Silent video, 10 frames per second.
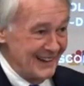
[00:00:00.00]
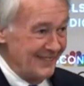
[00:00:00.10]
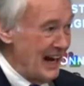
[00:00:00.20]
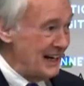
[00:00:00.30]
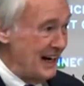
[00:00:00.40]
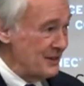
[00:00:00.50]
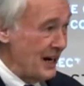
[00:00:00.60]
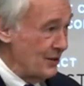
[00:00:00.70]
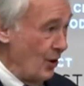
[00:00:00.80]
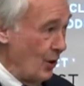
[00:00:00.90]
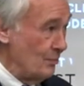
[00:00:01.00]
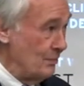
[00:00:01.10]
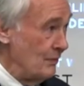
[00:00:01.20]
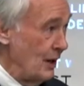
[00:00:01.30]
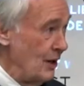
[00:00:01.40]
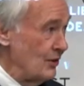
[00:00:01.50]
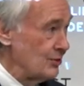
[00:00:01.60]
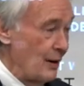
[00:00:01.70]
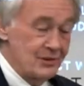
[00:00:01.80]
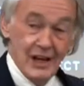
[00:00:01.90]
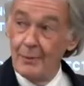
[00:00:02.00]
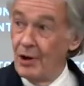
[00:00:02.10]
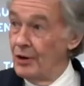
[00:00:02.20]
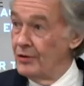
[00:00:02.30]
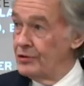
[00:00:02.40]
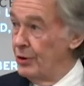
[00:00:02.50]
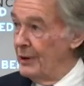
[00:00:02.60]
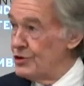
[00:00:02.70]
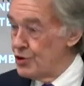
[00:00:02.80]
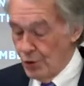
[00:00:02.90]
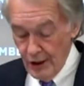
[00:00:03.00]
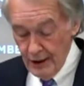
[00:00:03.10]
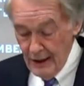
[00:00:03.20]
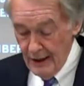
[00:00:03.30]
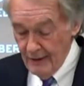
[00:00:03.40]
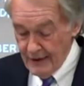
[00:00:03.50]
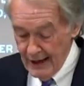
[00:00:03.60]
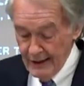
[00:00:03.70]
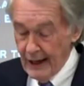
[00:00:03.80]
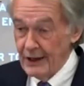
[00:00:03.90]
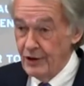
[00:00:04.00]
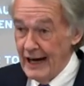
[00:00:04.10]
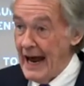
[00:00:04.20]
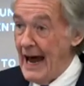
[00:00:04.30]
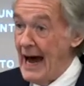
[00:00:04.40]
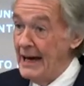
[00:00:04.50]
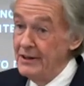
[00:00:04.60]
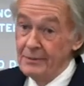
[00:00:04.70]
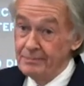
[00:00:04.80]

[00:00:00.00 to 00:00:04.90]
If they can't take it home. So I was able to ensure that I could add